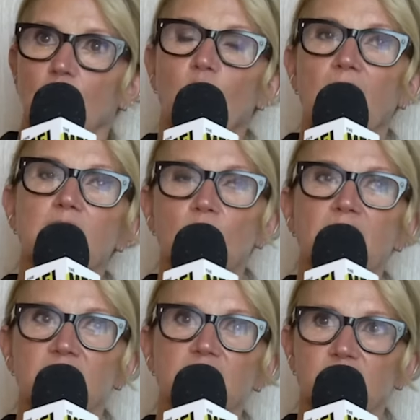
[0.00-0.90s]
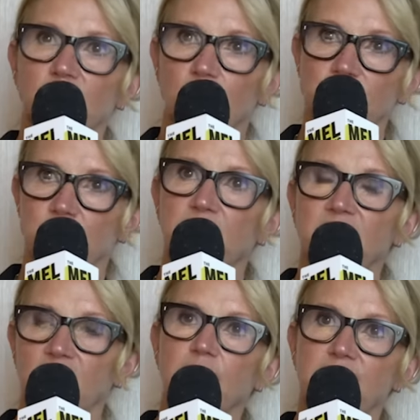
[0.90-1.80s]
Why do I need to torture
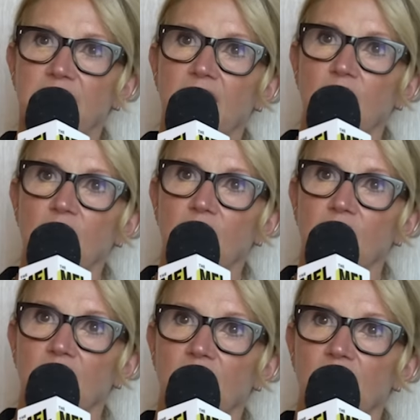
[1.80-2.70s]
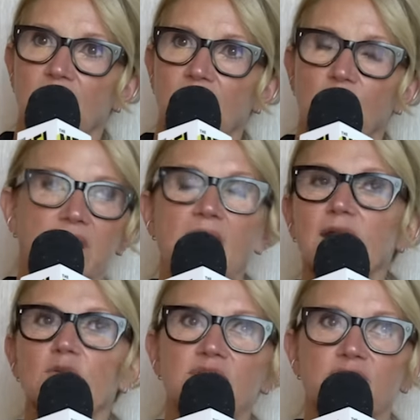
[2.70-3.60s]
myself now when
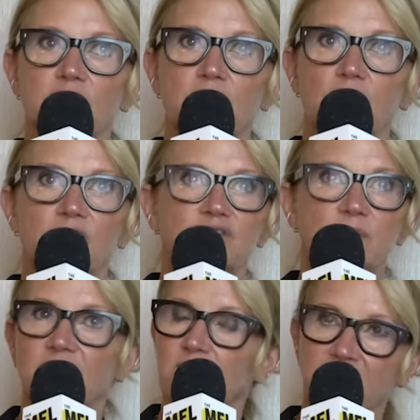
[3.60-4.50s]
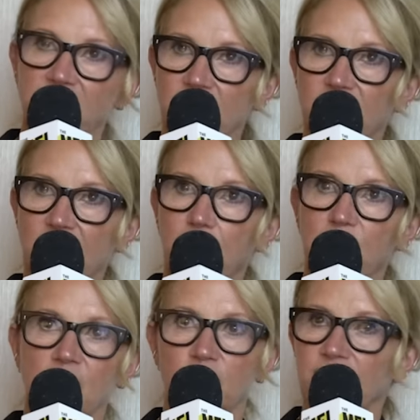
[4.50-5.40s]
I don't even know if something amazing is
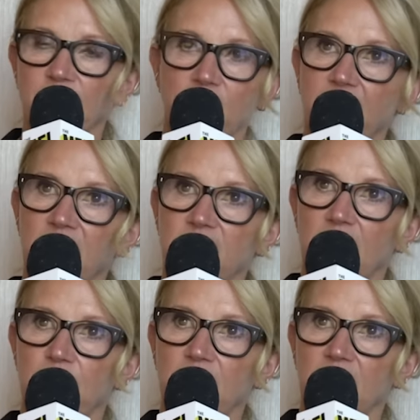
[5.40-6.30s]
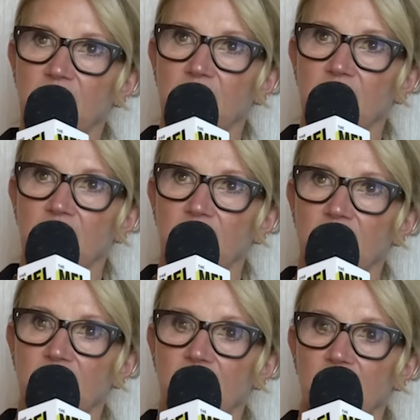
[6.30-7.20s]
happening or something bad is happening.
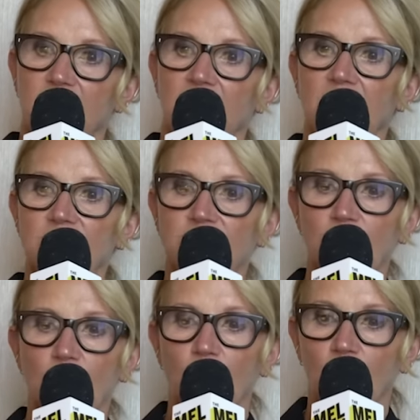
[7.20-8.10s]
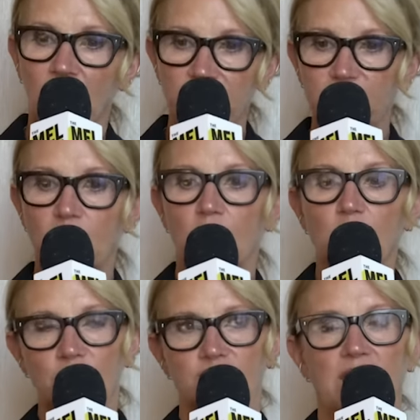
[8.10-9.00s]
And so, what if it
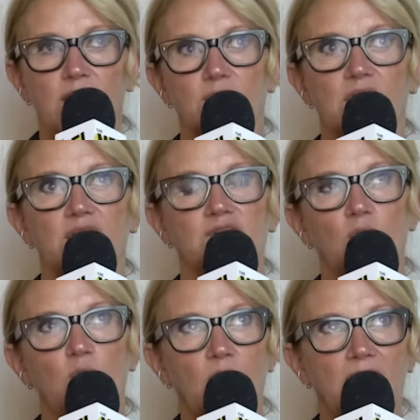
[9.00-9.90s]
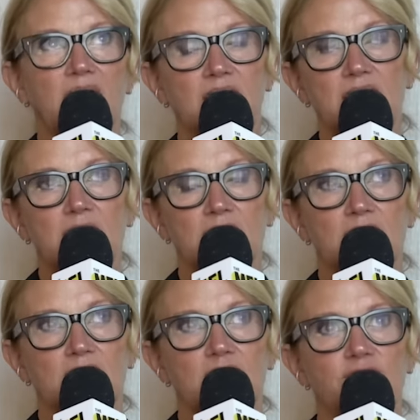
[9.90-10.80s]
all works out is a way
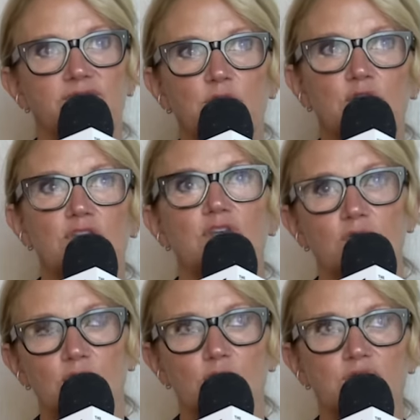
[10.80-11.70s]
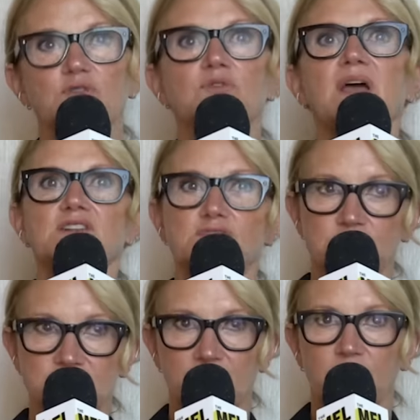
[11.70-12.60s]
for you to catch
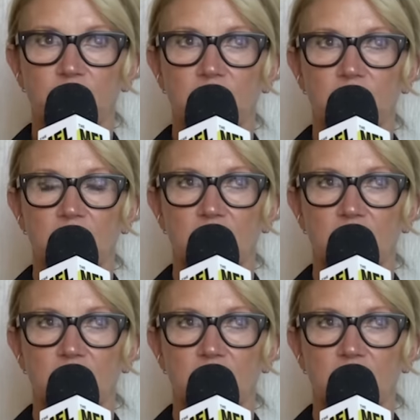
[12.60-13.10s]
yourself